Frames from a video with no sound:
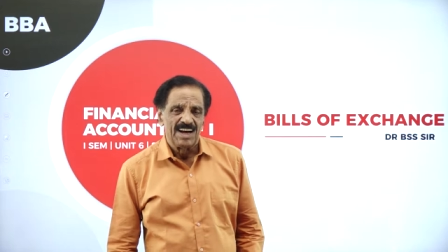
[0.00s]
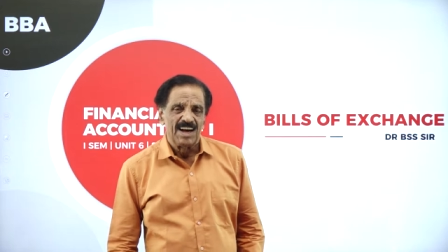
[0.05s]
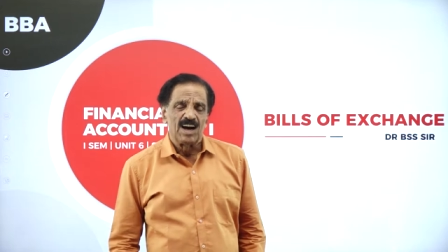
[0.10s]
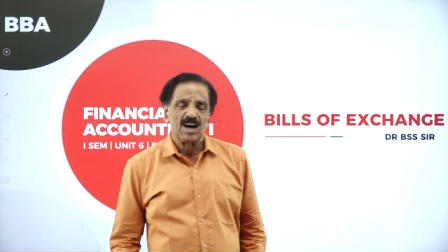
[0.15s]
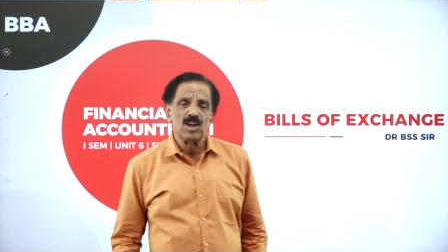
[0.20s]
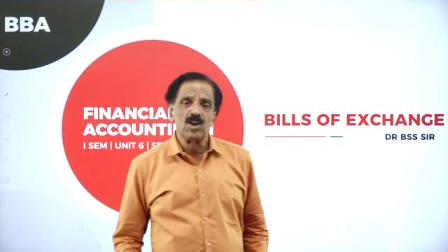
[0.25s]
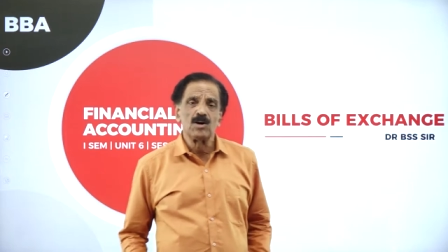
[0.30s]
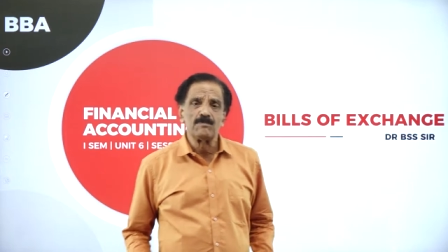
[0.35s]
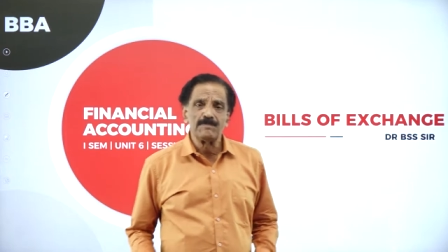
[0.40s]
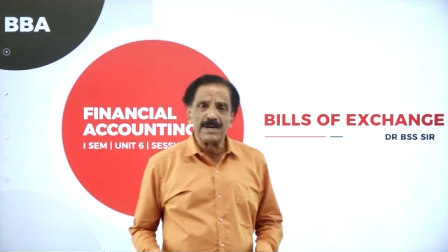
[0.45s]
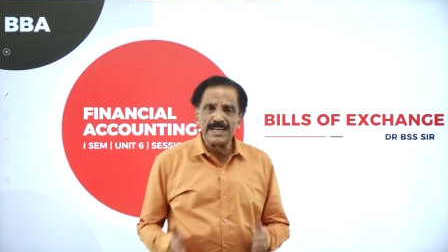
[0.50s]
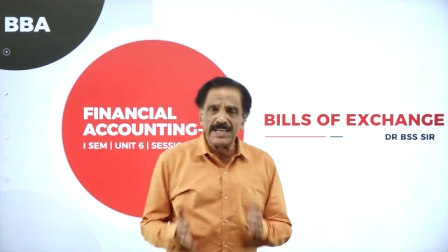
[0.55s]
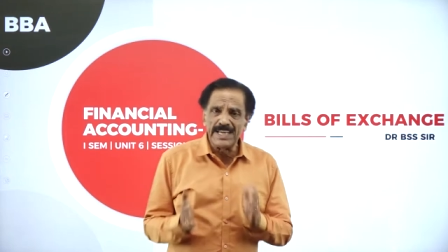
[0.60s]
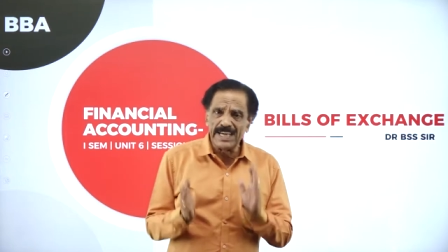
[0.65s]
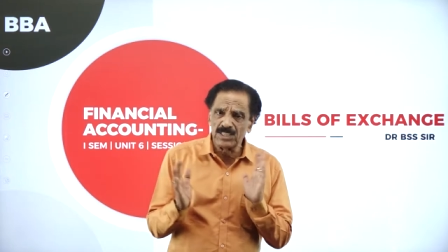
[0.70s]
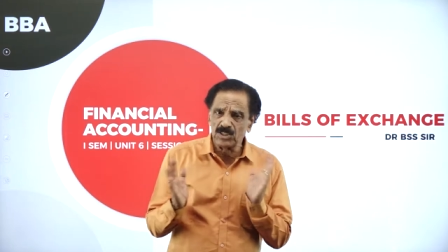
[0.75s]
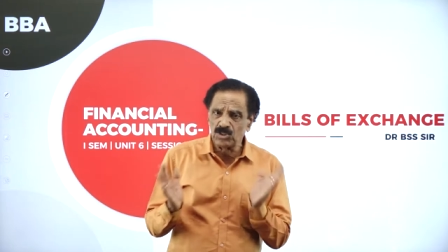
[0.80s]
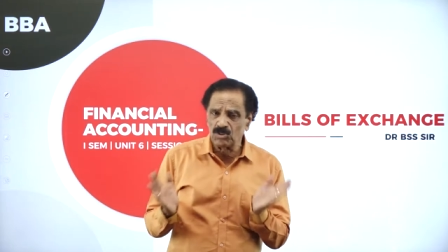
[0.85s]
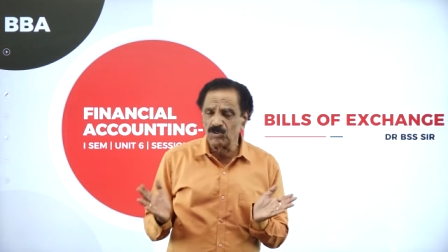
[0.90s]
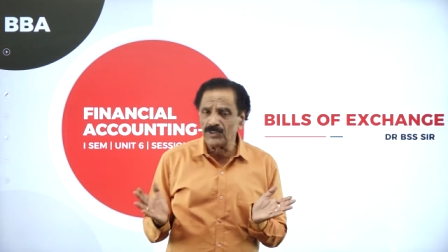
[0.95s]
Hello, my
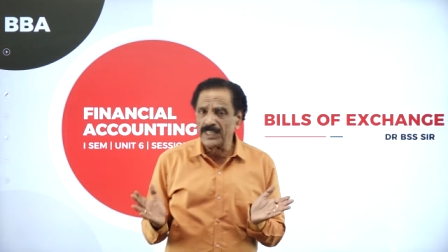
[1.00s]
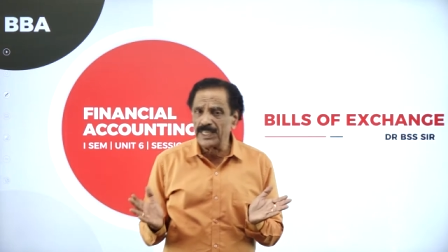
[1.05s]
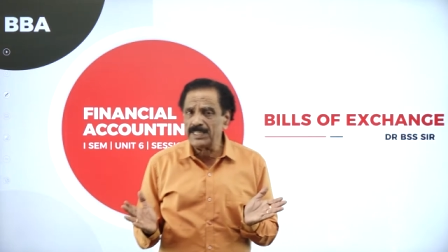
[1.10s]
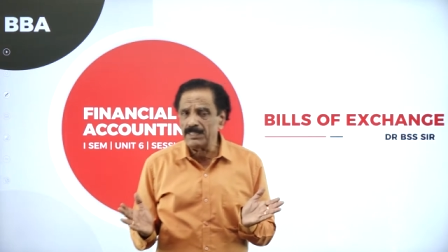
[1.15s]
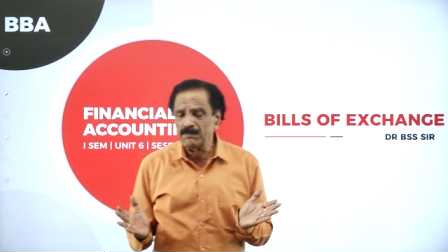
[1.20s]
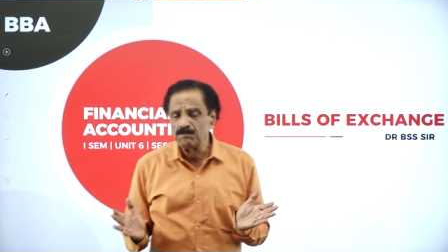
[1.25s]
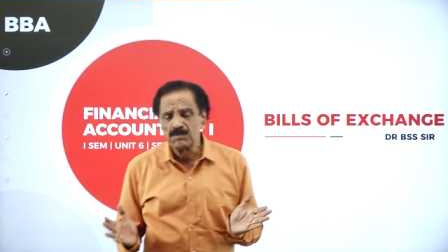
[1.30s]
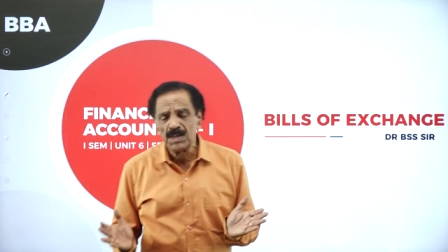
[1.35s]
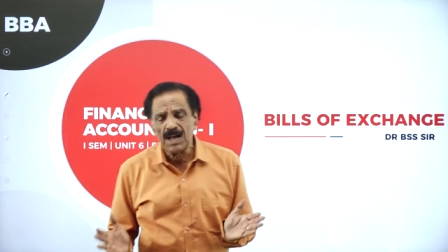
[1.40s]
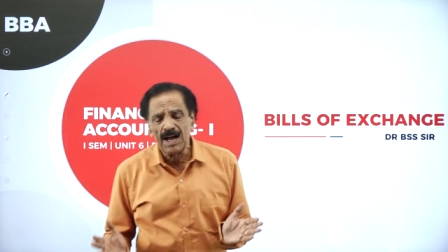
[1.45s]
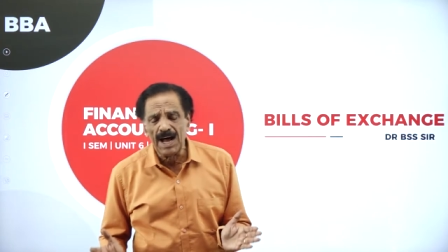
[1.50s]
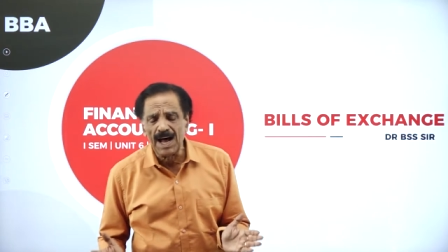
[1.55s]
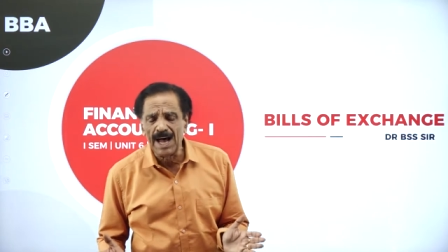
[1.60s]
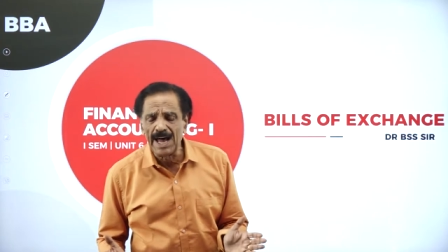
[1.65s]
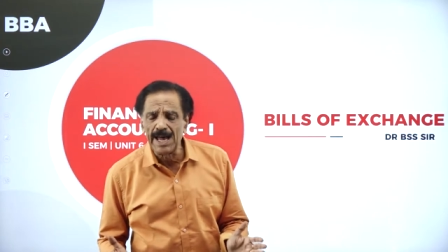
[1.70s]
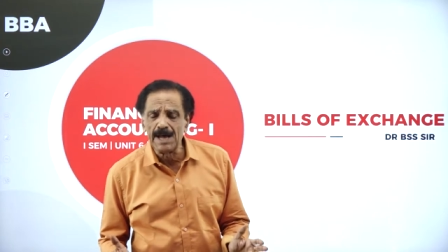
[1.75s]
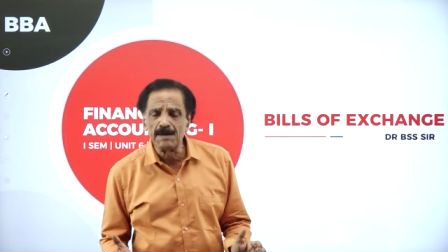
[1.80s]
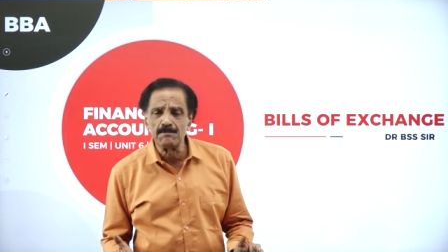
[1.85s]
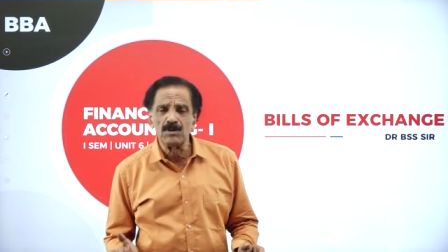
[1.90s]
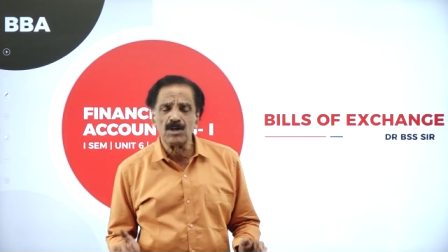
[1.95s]
dear student.
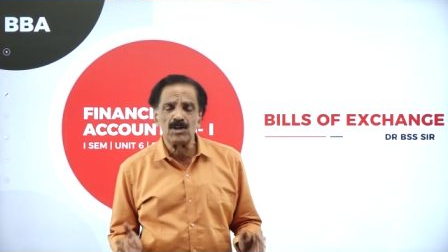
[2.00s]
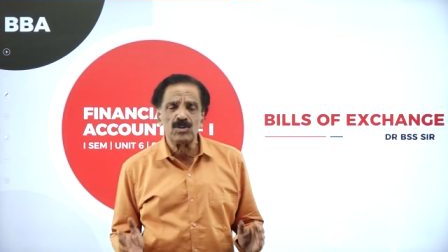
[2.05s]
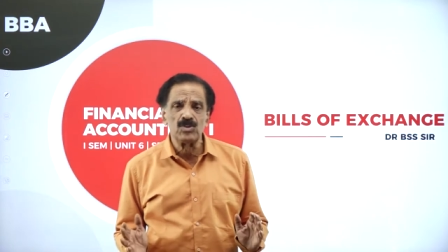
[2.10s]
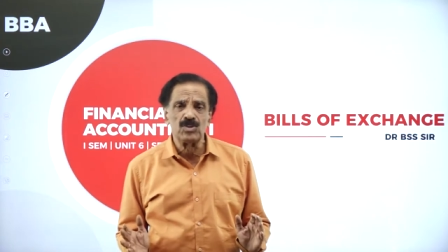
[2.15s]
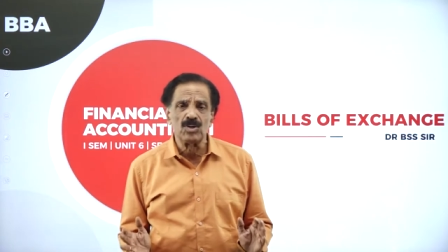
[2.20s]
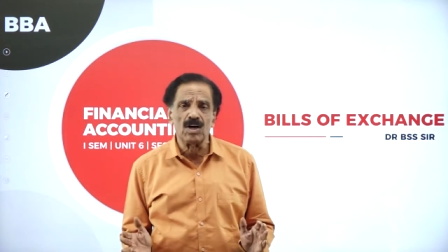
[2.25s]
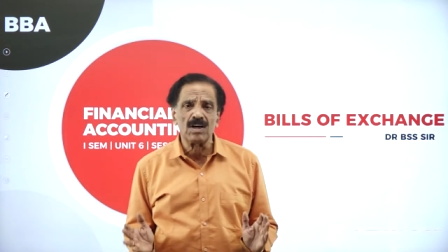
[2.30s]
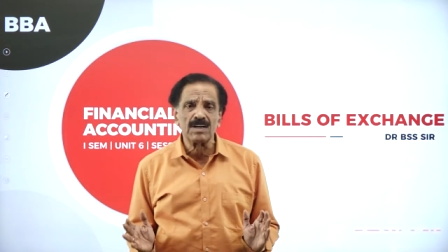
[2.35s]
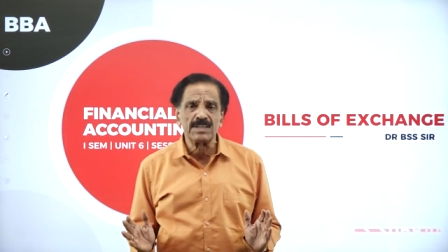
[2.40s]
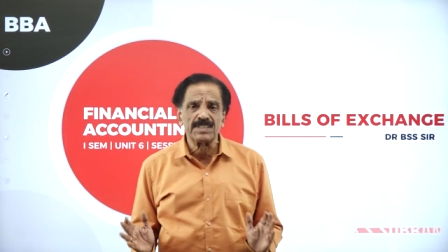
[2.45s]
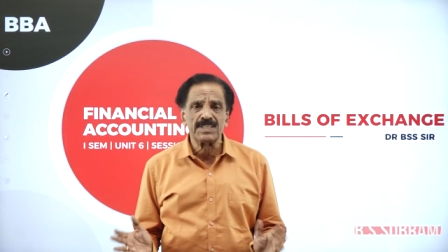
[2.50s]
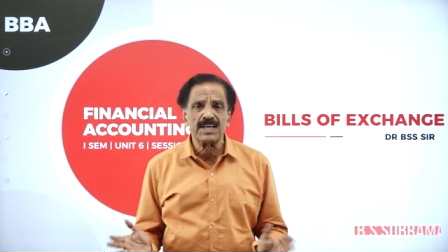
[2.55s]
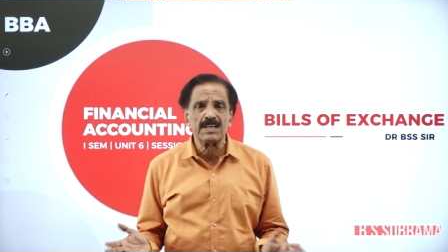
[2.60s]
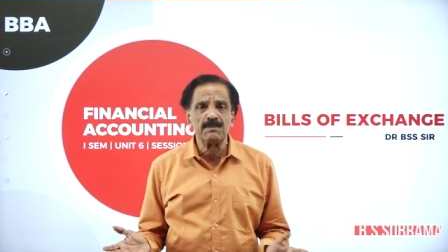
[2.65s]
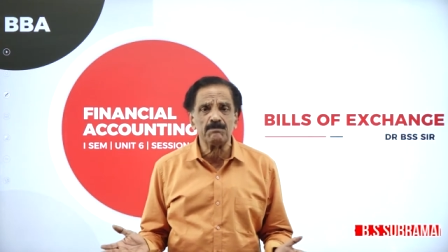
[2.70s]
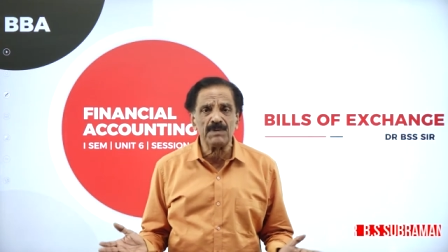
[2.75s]
I am Dr.